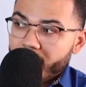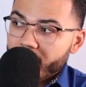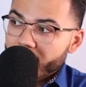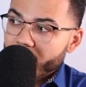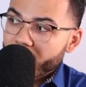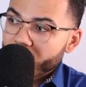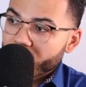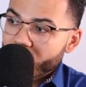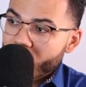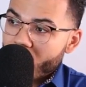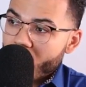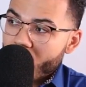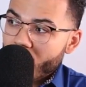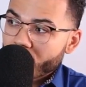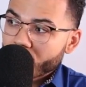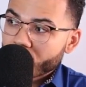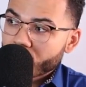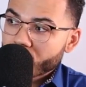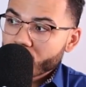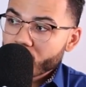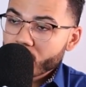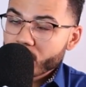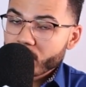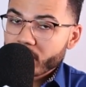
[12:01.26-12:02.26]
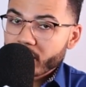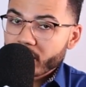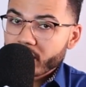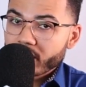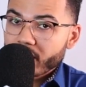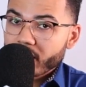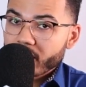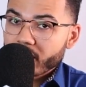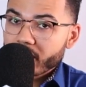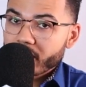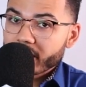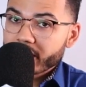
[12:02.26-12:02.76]
they've gone through
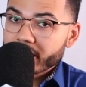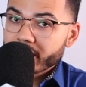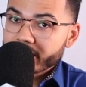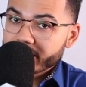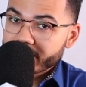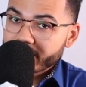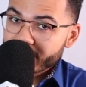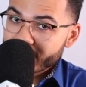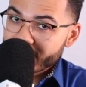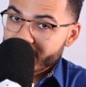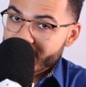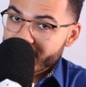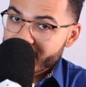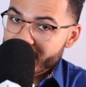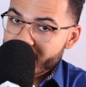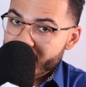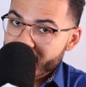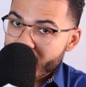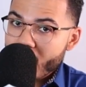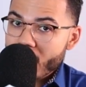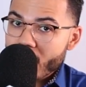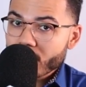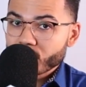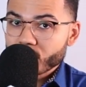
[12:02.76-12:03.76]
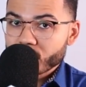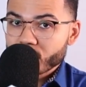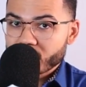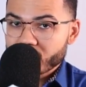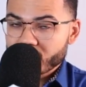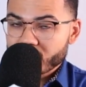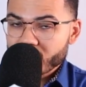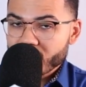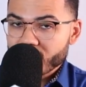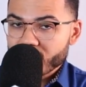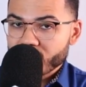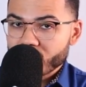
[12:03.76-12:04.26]
it, did not
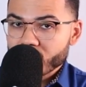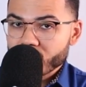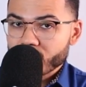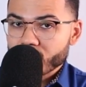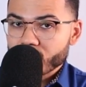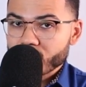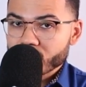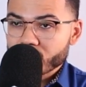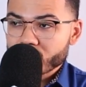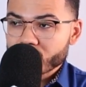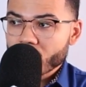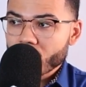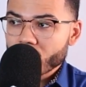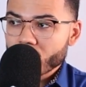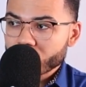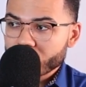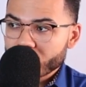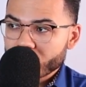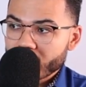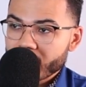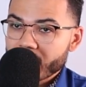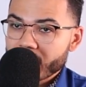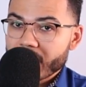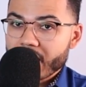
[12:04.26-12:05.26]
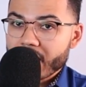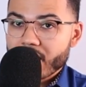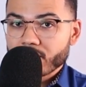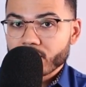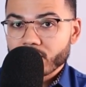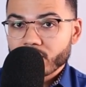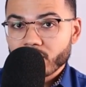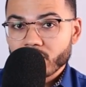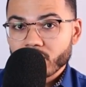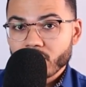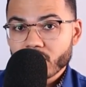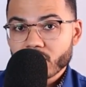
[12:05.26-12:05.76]
receive good results, and now
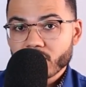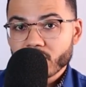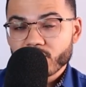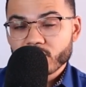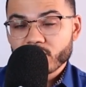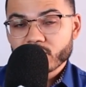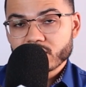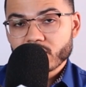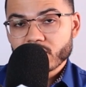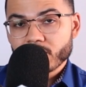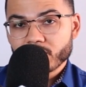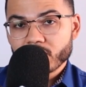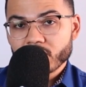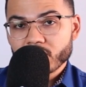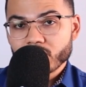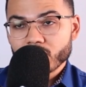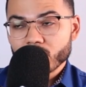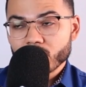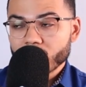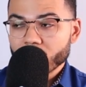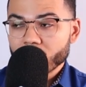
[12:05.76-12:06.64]
they're looking for something new.